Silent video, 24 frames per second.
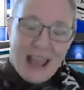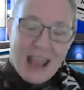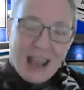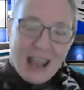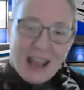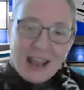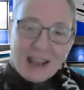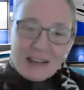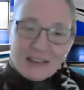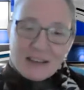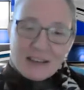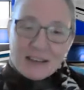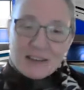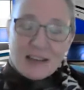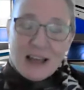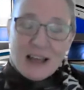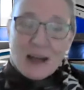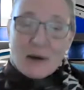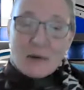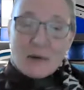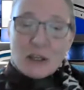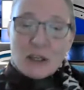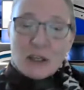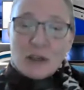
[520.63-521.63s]
and
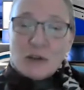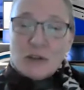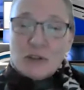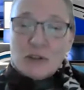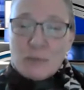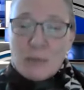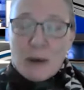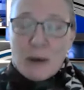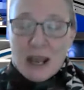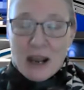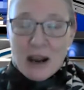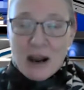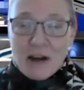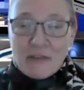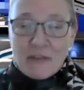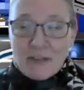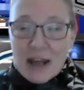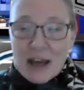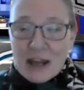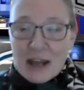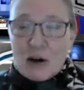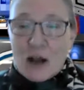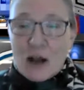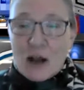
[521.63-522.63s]
allowing you to pay off
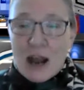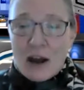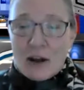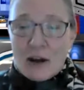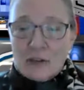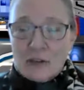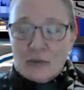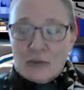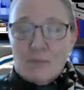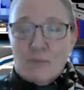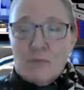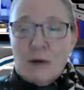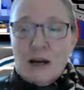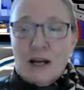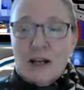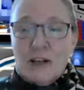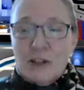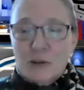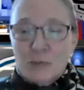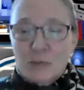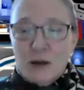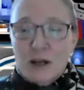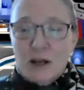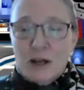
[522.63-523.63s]
that house
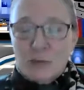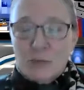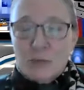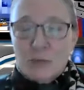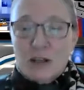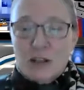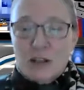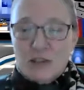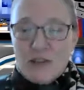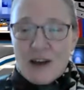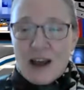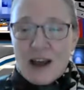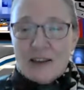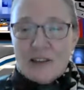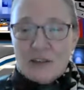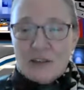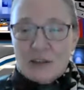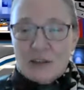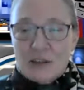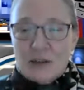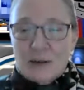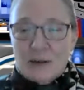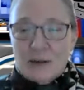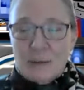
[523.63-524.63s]
much, much, much
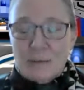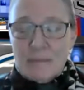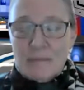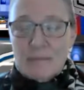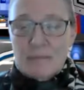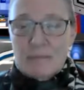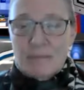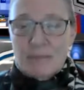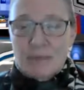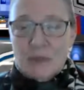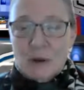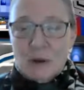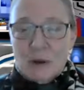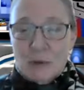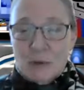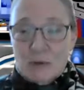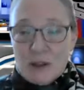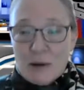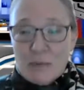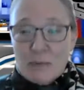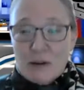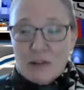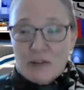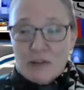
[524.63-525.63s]
faster? Wouldn't
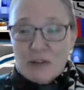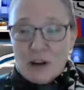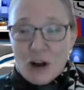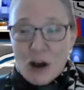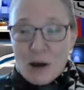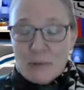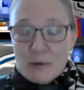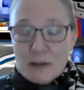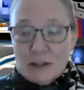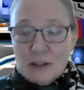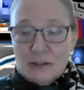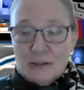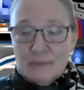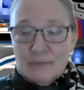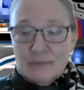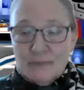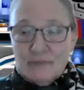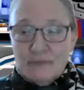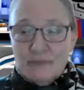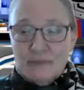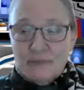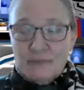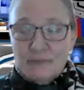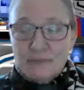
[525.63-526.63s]
that be phenomenal?
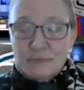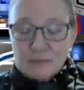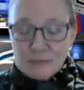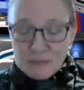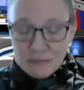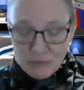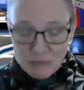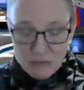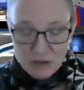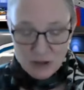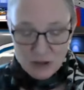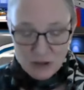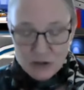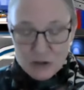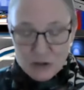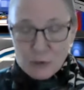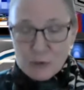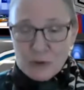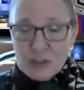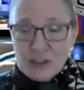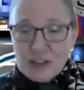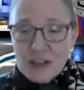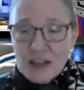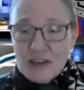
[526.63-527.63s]
So
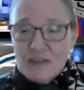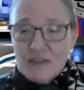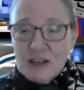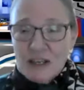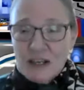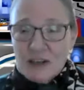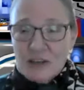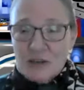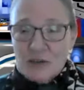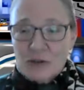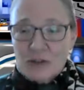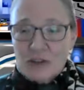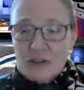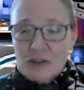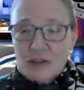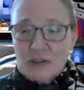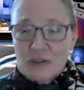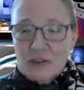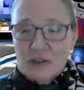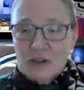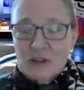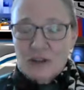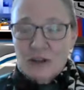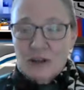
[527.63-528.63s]
we're saving interest,
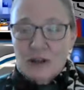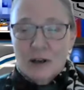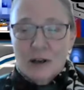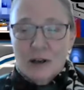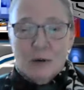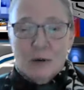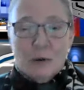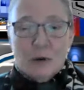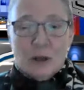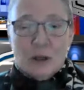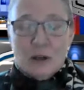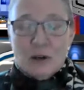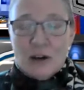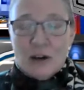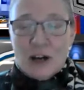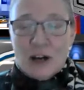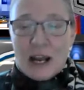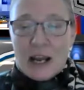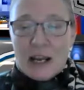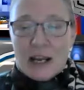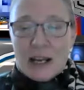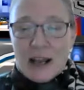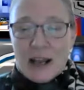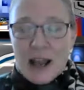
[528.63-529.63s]
we're
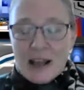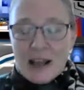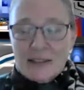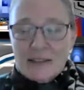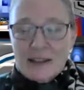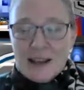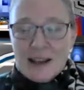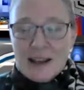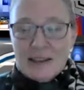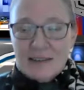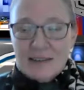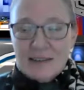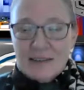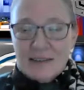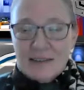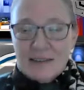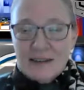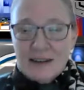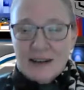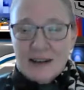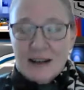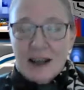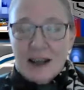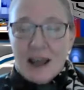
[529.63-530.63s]
creating assets,
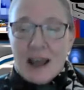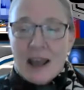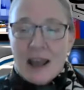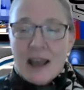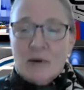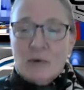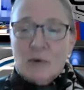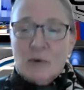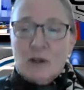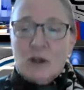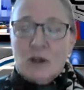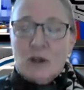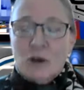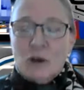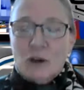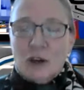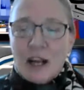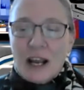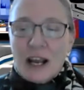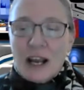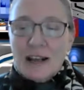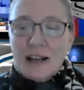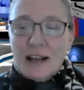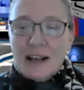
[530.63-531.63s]
and we're
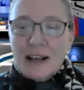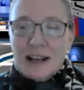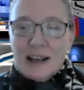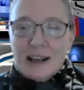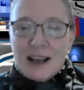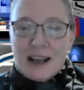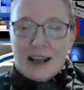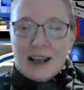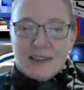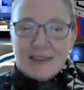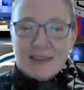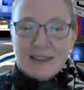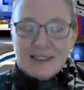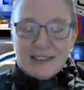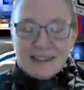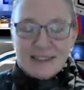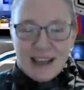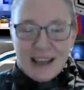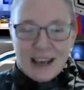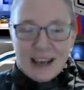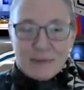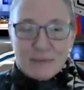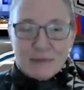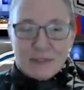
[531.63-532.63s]
creating, at the
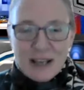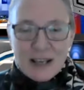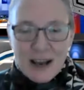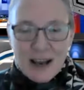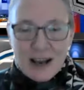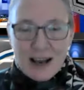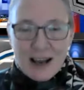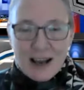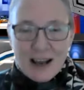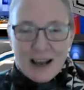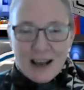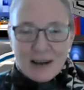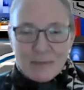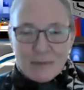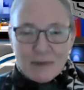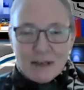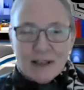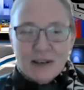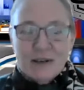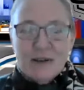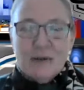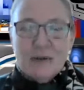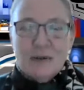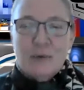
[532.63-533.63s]
same time,
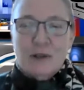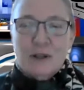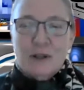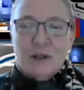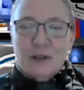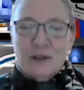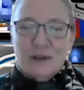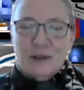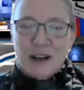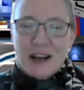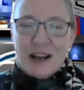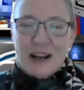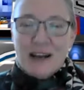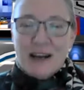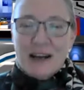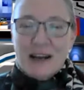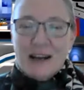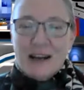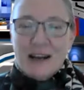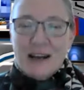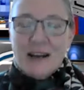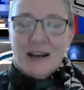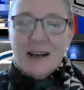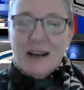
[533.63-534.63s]
we're
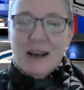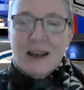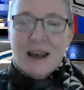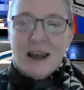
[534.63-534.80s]
creating